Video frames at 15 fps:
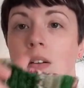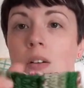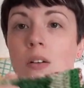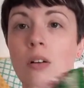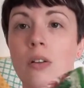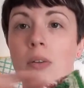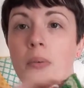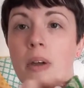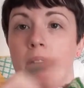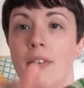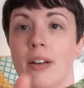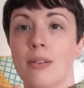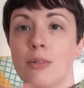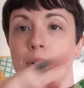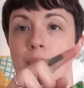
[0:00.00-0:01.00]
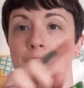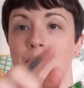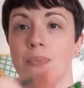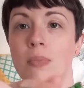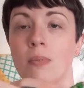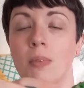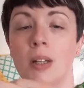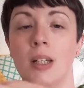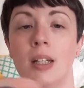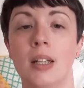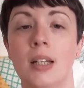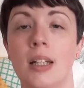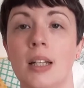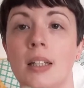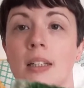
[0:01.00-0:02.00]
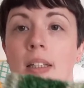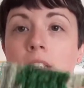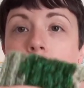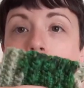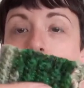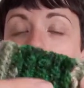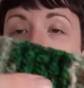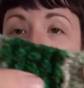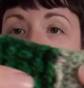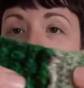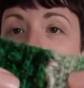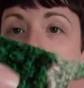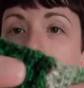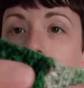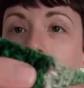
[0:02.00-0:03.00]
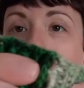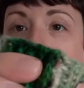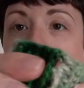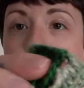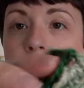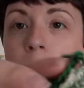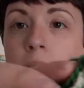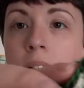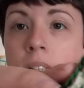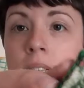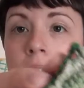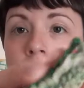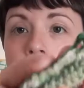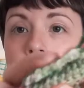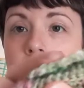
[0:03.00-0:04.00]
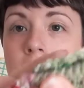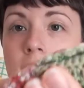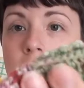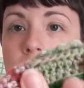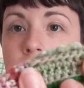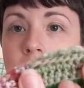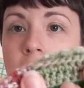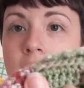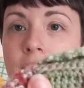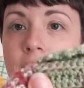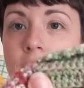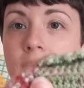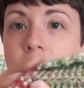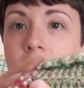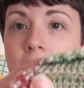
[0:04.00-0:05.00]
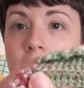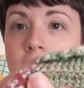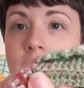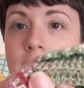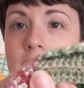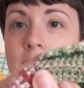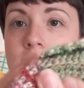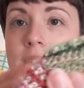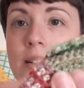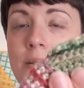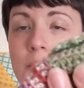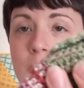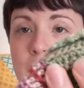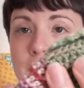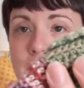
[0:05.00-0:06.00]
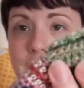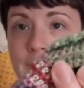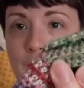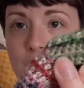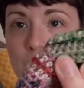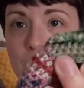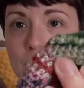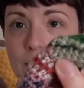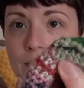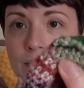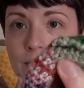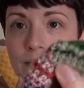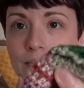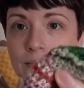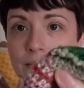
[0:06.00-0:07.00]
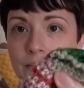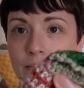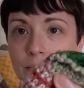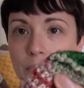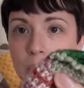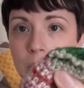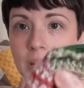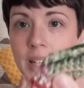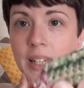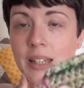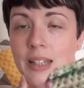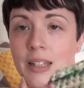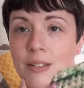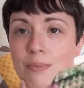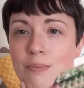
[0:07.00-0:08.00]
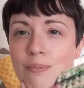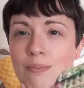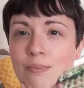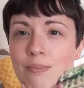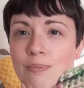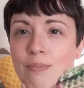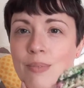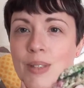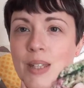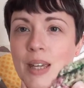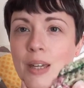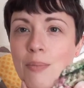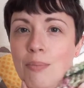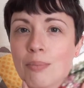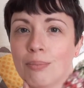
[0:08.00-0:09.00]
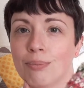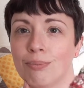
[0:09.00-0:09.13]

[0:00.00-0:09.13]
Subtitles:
all the way around. And then you join it together. And I have this weird bulky seam